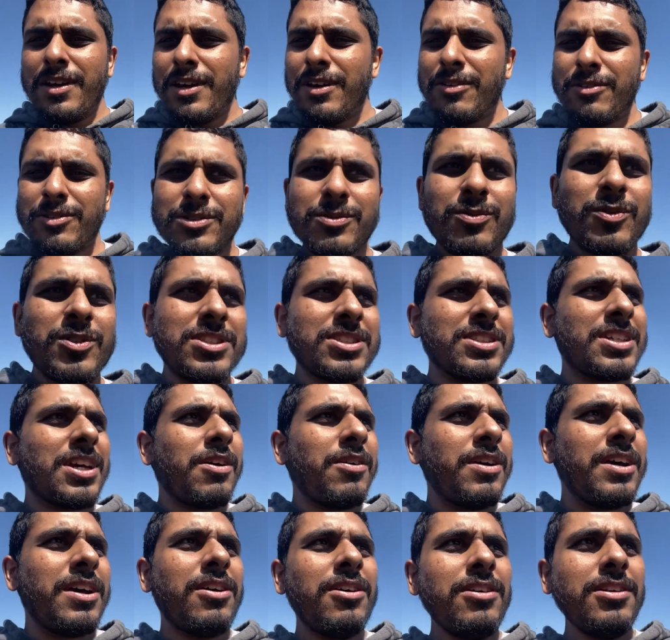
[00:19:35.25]
What, what's
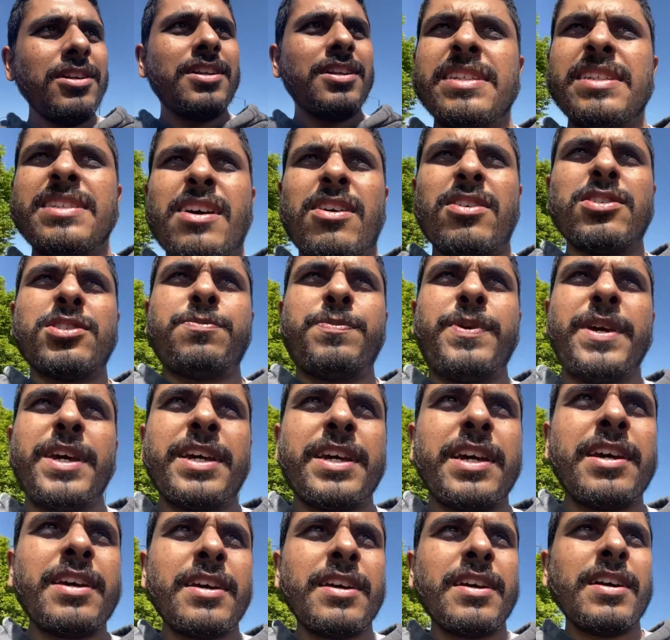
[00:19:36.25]
going on? I was
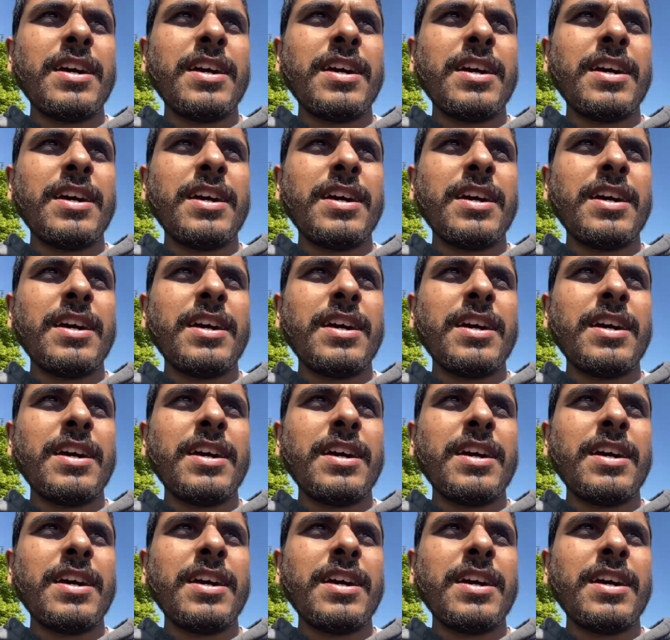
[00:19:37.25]
speaking,